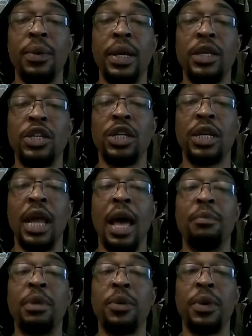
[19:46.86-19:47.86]
should
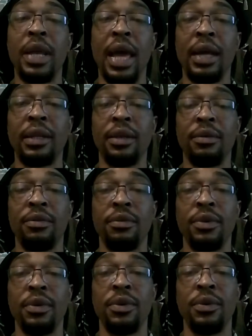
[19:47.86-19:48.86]
not be reactive.
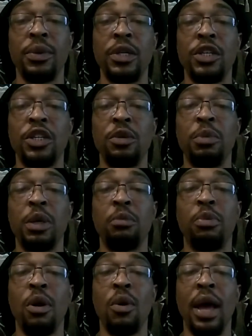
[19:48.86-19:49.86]
We should be
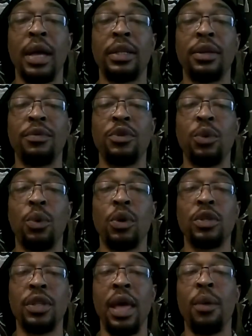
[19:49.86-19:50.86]
proactive
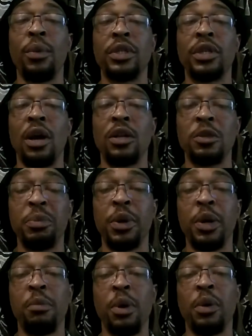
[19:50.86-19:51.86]
towards that which our
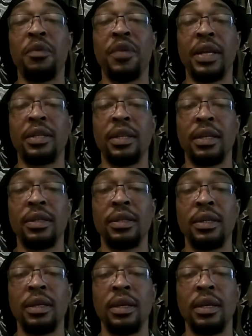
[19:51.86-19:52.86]
spirit motivates us.
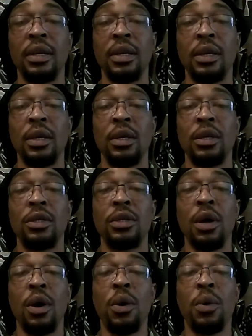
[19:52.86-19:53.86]

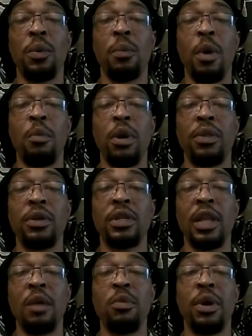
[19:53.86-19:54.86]
So, My Brother's
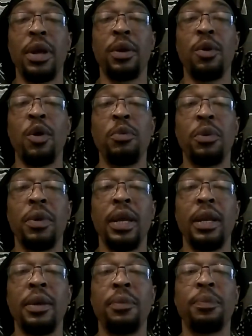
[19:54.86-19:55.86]
Library
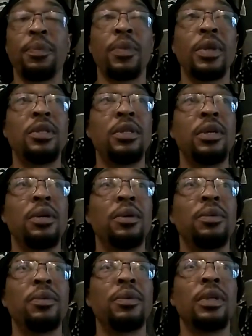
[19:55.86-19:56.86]
Incorporated,
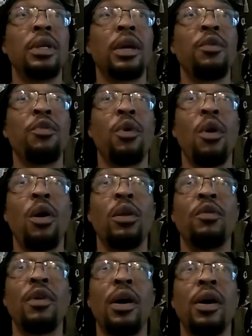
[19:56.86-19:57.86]
still looking for all
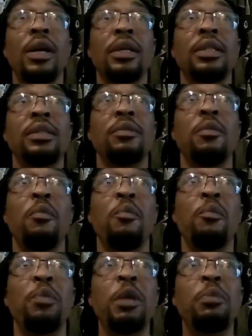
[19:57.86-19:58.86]
of our
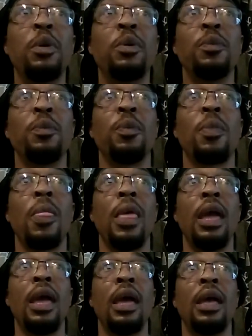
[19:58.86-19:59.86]
people.
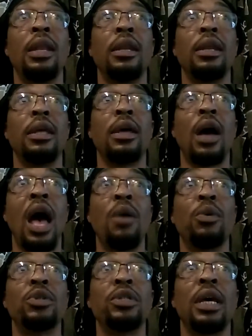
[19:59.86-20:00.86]
And I
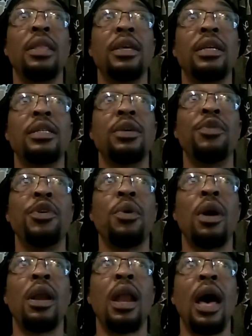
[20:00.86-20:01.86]
will say this, if you
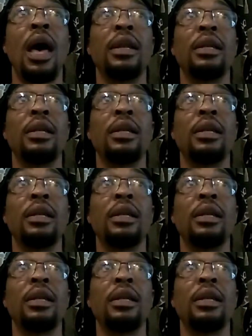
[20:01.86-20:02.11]
are not